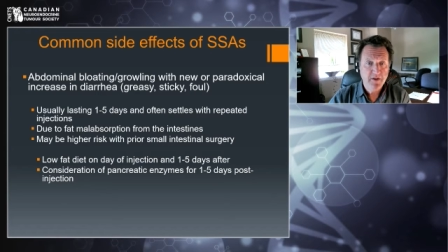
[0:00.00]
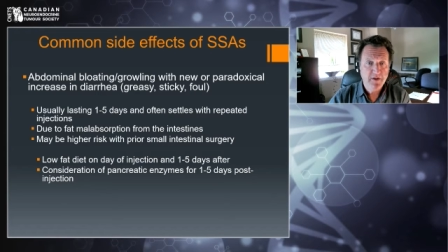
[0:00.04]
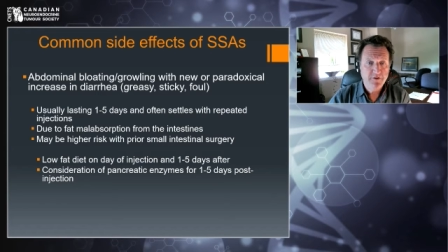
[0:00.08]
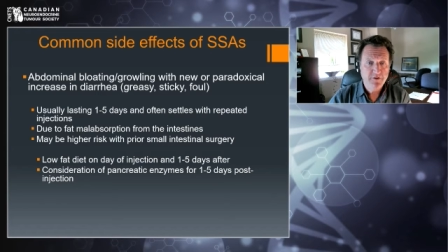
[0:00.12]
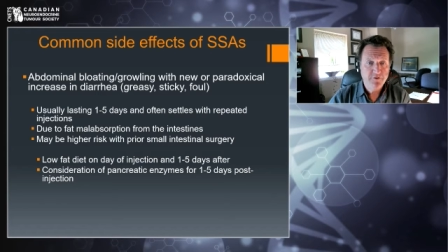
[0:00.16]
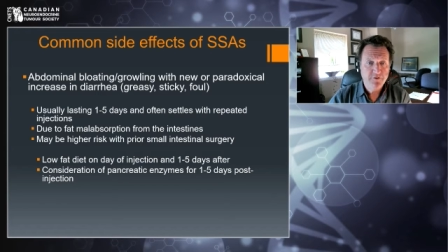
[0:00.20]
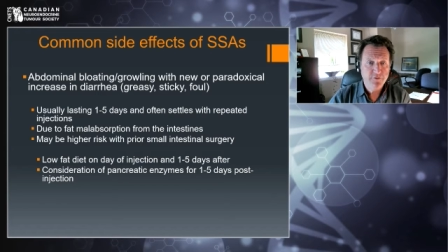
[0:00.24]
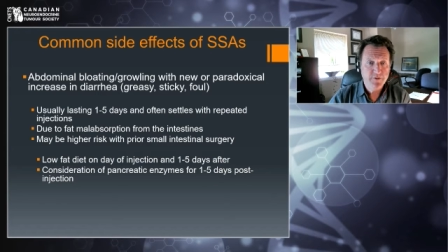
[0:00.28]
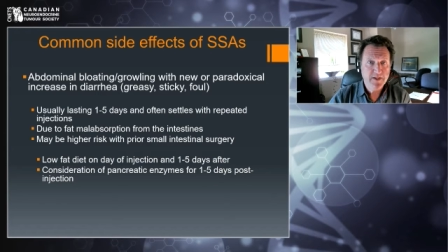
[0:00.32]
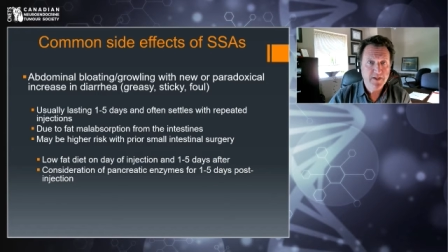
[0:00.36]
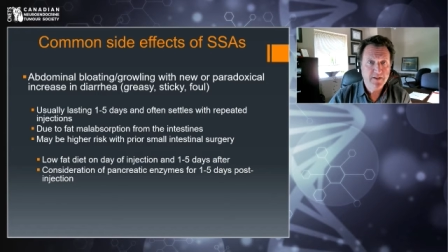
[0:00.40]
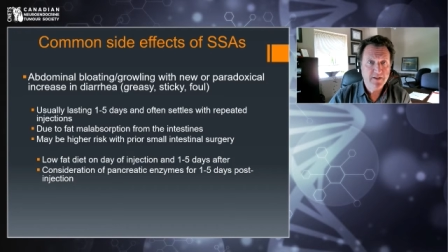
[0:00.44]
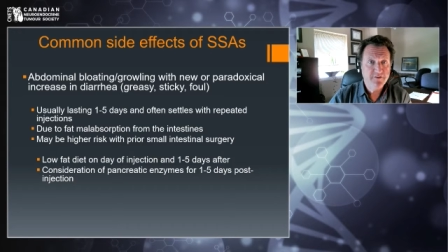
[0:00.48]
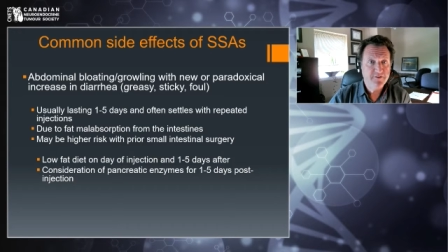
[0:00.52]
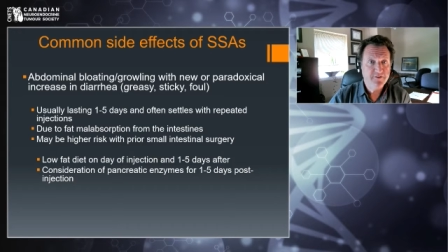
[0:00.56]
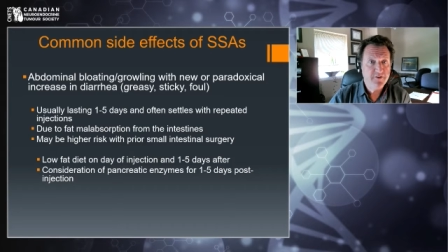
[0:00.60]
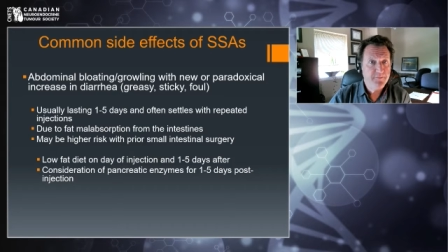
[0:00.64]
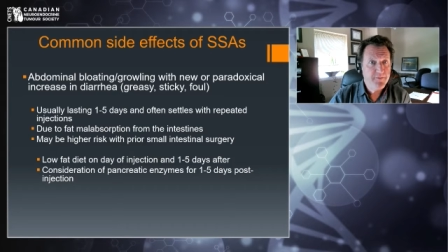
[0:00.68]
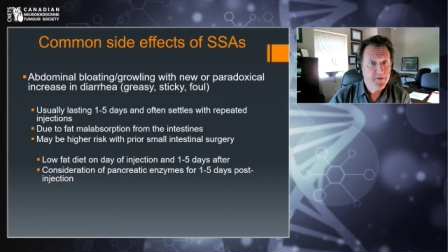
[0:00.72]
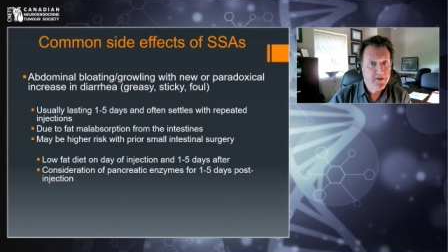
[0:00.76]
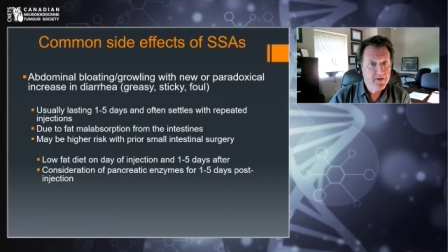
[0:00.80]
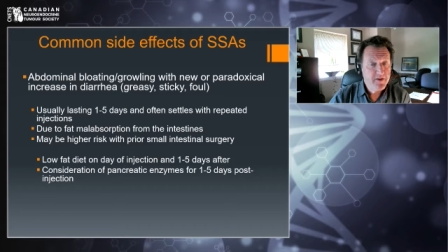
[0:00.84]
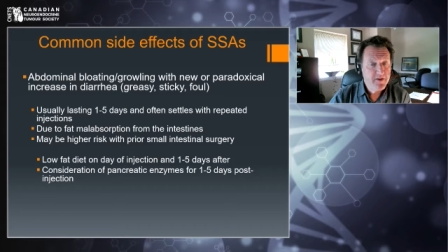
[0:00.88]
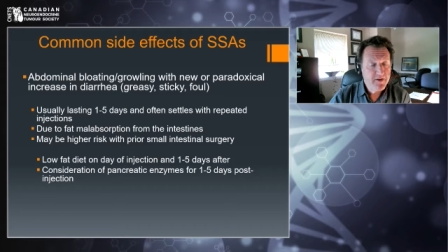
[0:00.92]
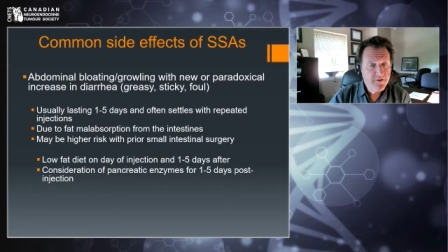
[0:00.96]
So again,
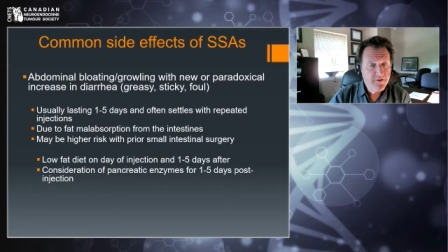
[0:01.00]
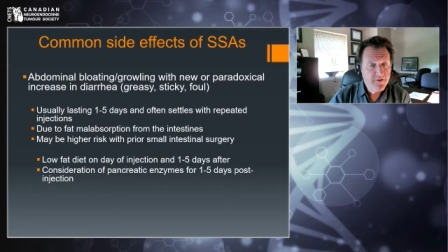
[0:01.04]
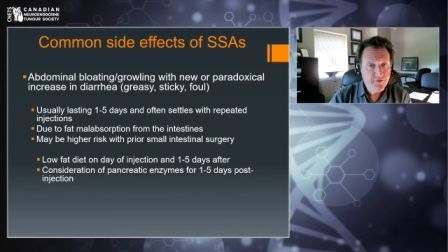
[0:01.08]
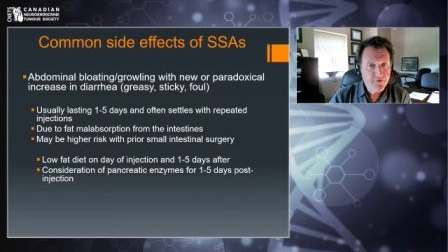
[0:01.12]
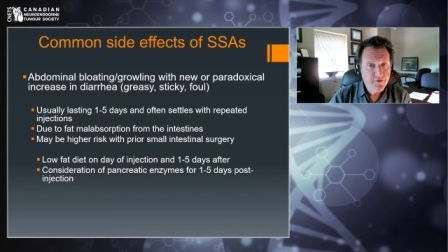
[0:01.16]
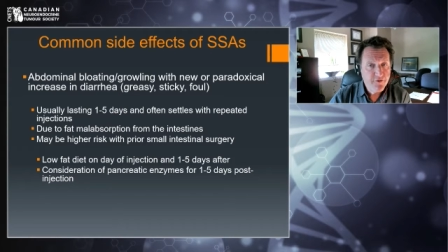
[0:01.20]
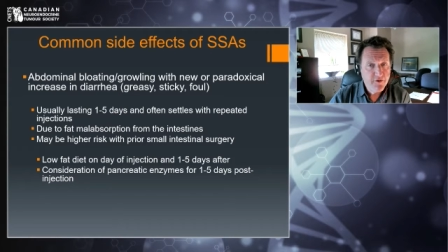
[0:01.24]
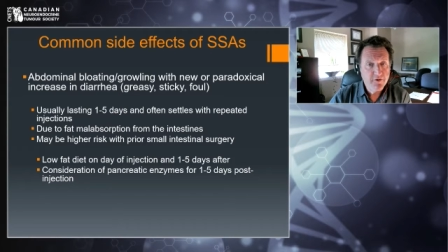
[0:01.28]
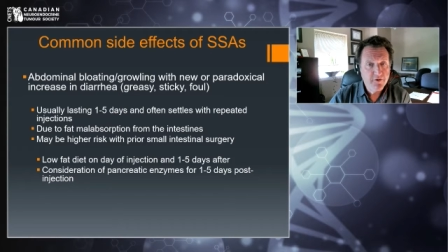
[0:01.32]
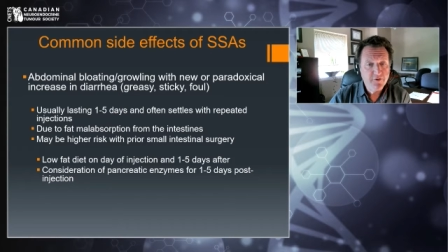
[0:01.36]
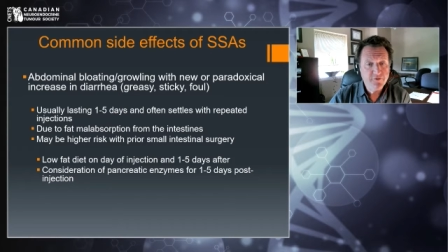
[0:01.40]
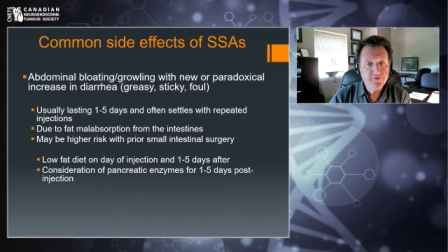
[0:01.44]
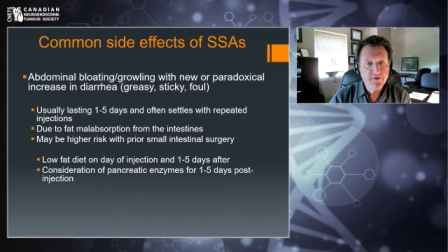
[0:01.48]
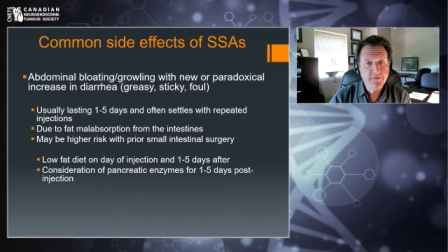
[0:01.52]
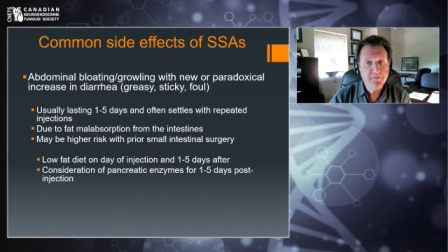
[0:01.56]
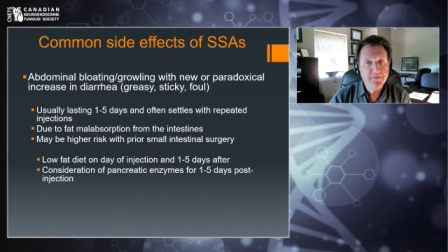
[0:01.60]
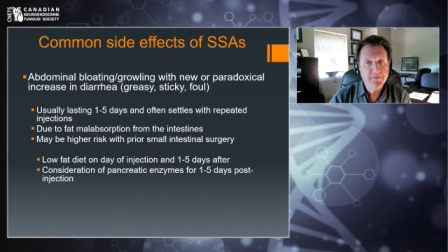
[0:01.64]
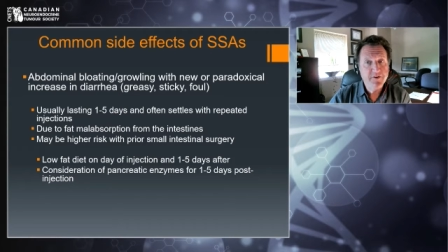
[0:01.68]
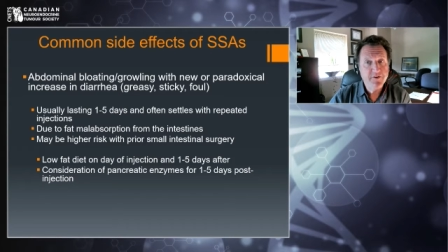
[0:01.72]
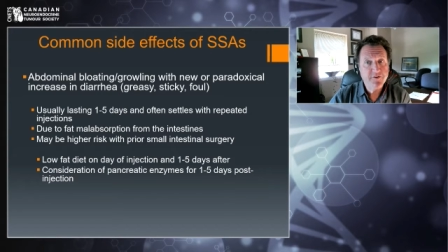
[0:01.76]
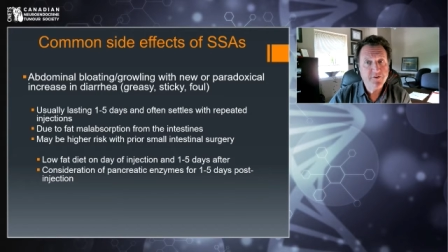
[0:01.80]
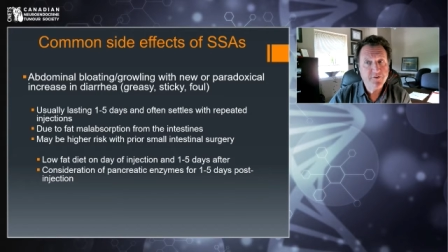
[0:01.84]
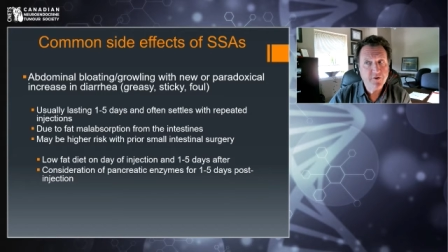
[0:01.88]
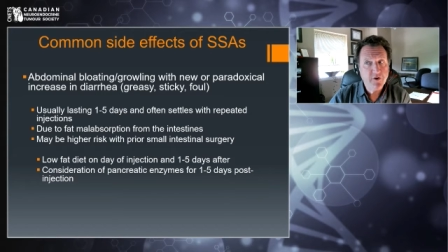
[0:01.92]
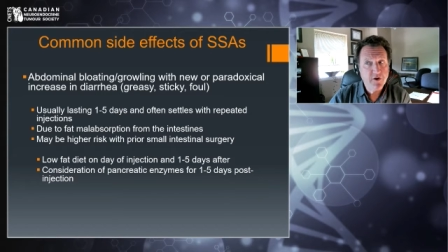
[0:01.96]
something to consider,
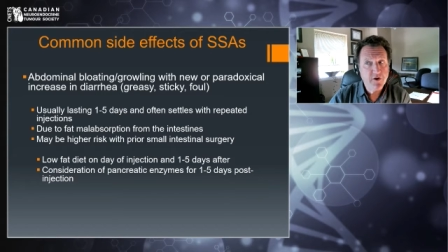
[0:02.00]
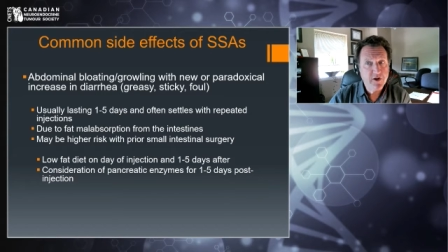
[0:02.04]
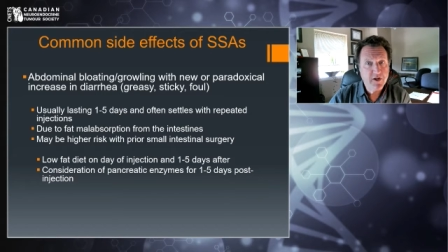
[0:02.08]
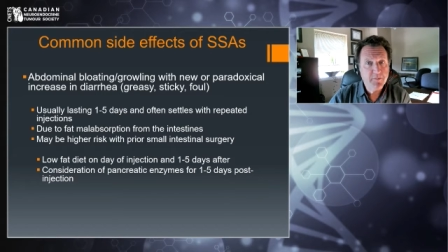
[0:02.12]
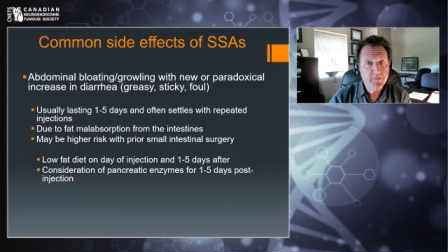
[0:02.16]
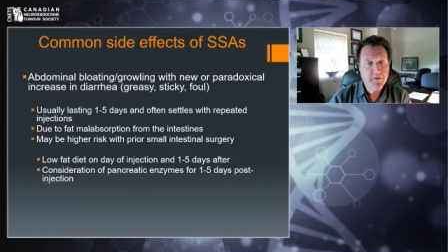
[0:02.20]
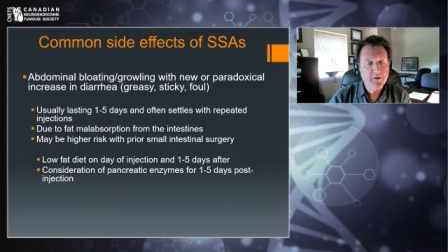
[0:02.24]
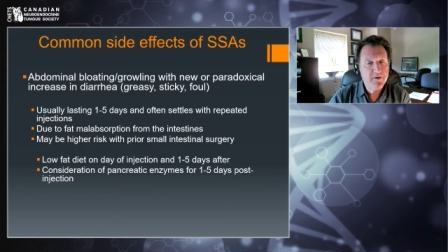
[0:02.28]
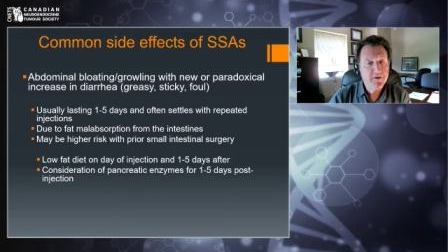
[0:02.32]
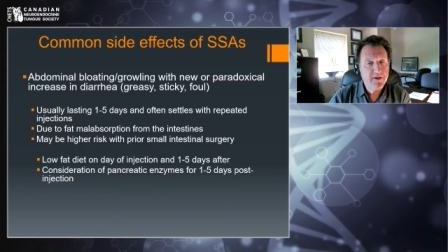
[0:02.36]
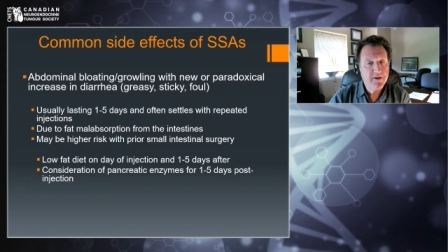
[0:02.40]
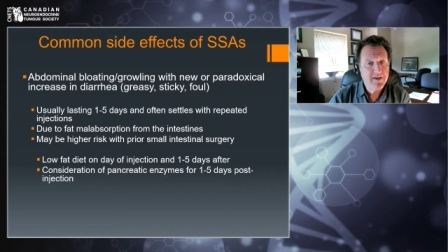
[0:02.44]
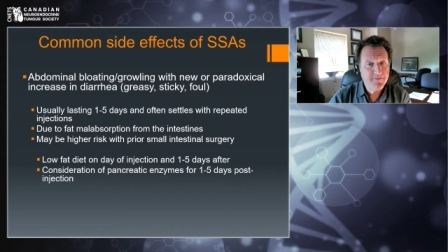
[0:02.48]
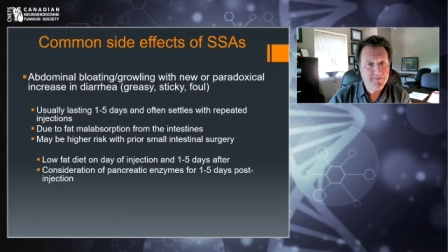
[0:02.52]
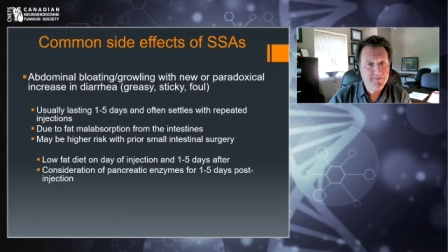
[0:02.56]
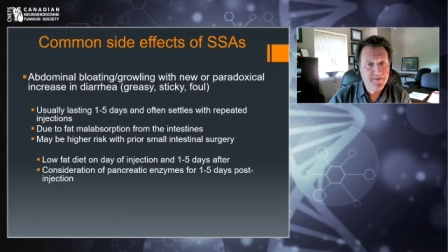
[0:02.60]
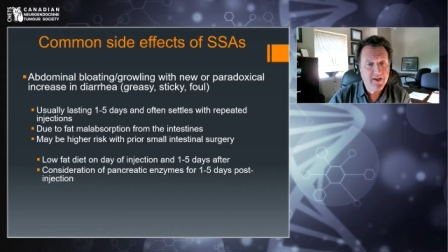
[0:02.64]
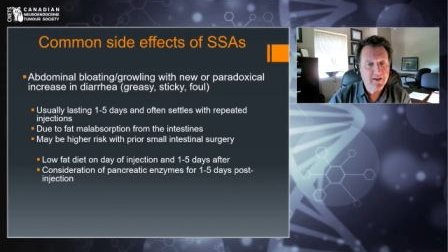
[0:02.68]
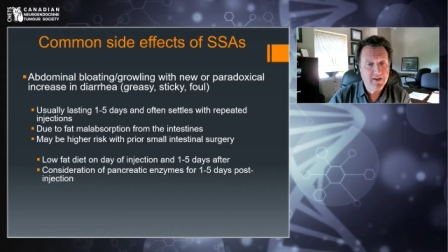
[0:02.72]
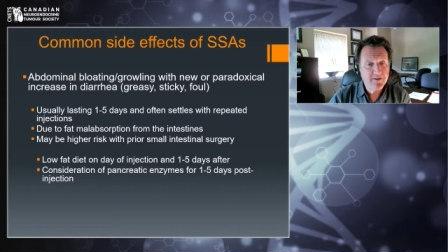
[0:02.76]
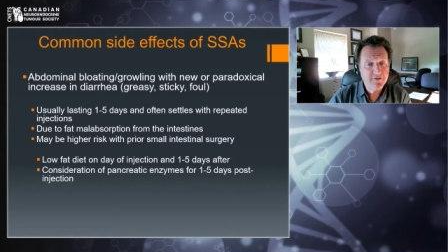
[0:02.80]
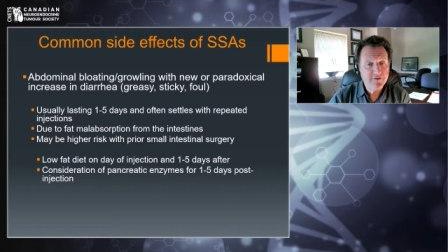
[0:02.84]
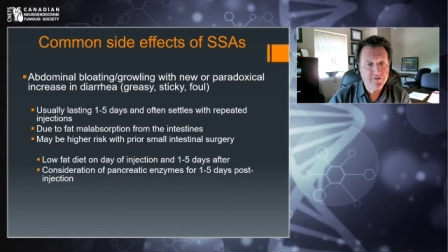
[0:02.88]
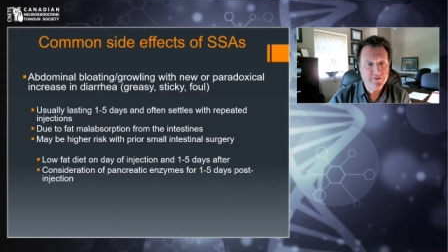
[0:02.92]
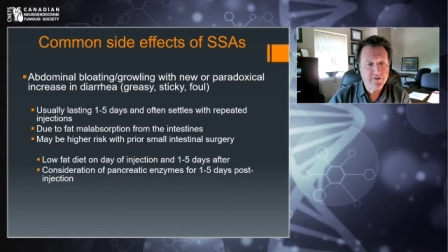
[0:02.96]
something to talk about if
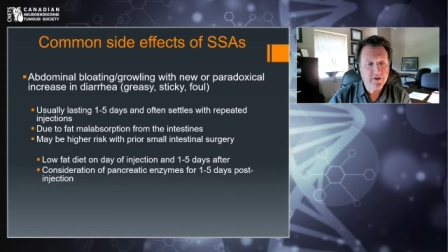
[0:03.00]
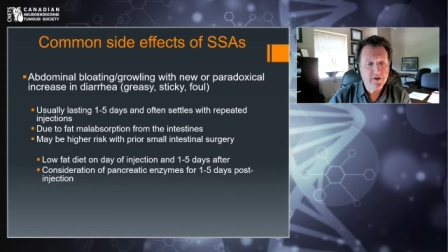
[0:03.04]
that